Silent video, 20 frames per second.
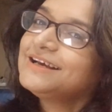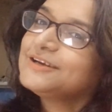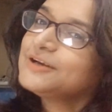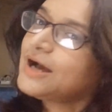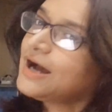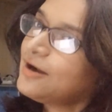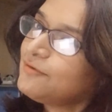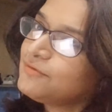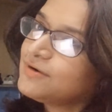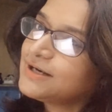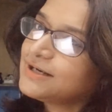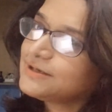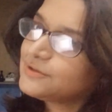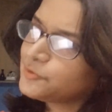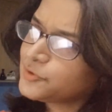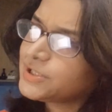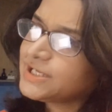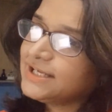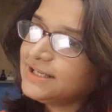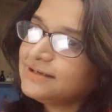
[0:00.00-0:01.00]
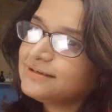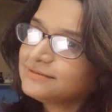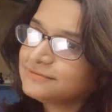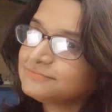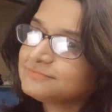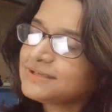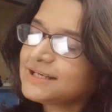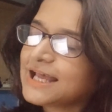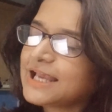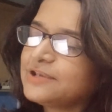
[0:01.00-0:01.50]
our routine
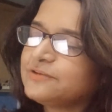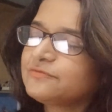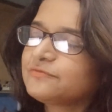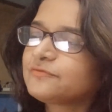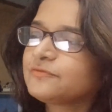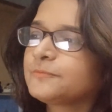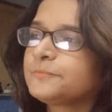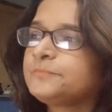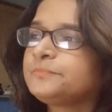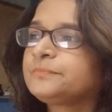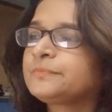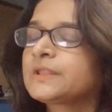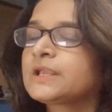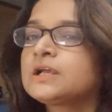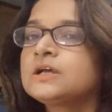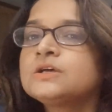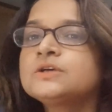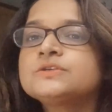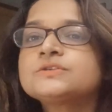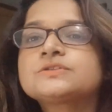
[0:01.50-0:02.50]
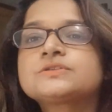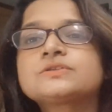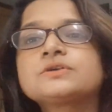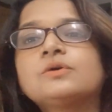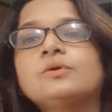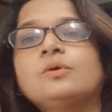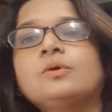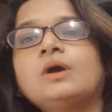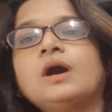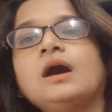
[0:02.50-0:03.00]
life.
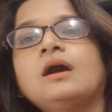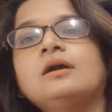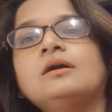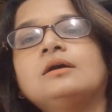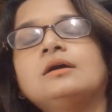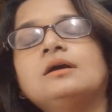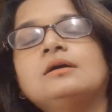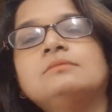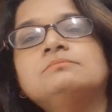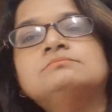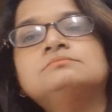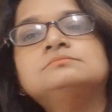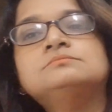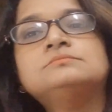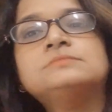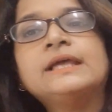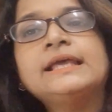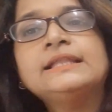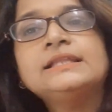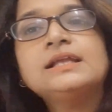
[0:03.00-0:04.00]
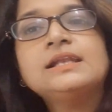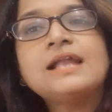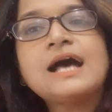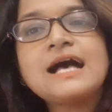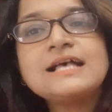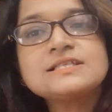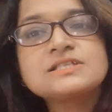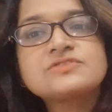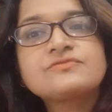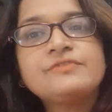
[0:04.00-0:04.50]
So, in the
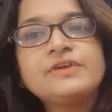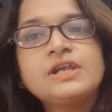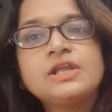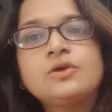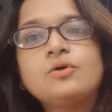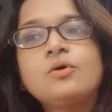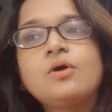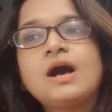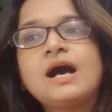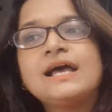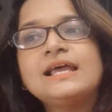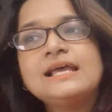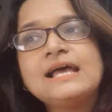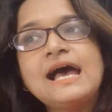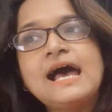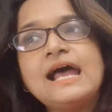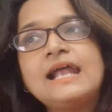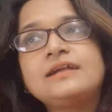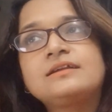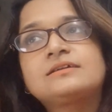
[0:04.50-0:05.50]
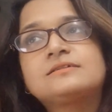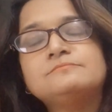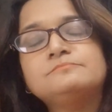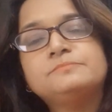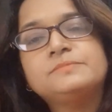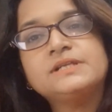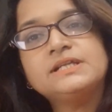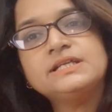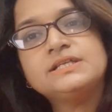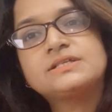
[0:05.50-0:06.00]
last video, I had
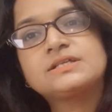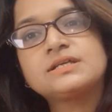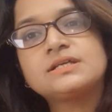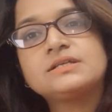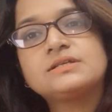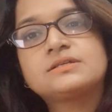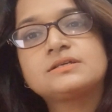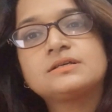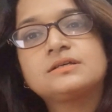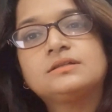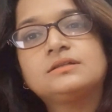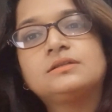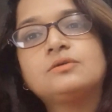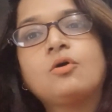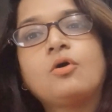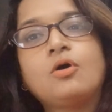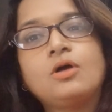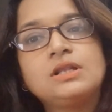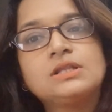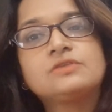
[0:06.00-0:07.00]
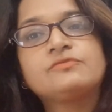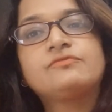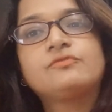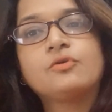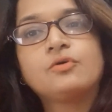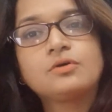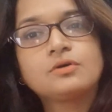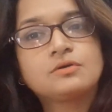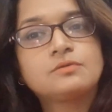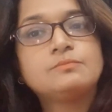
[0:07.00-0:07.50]
completed all the
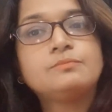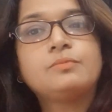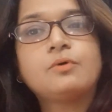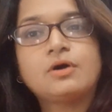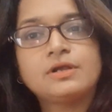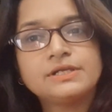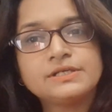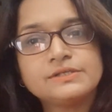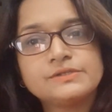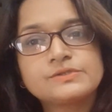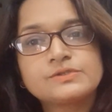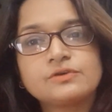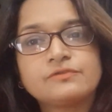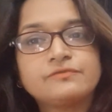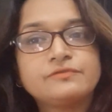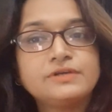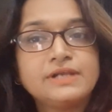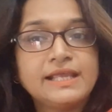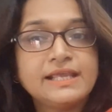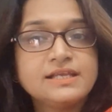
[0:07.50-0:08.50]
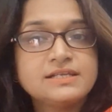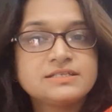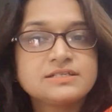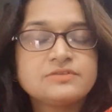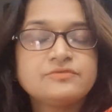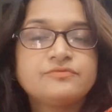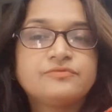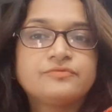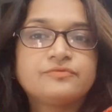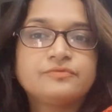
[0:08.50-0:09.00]
four components of
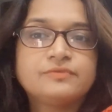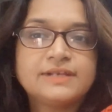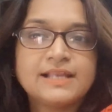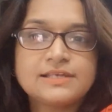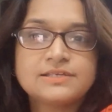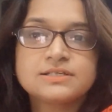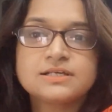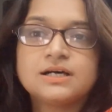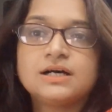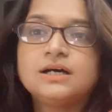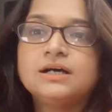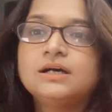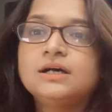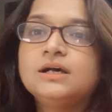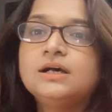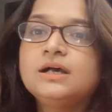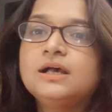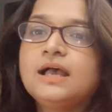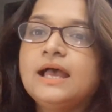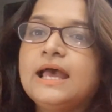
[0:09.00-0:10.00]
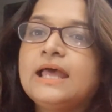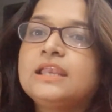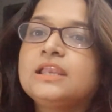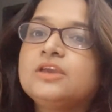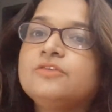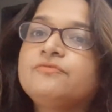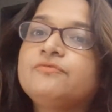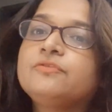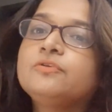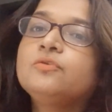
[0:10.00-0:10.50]
negative letter, and
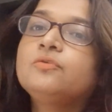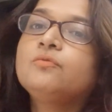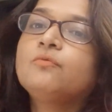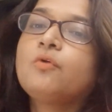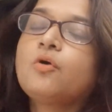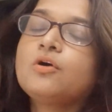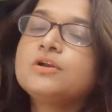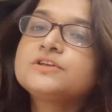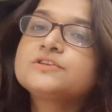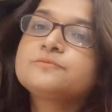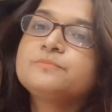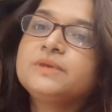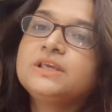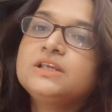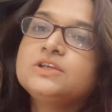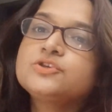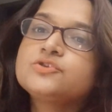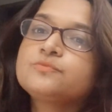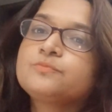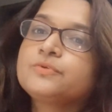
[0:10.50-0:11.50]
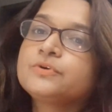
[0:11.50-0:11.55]
if you want me to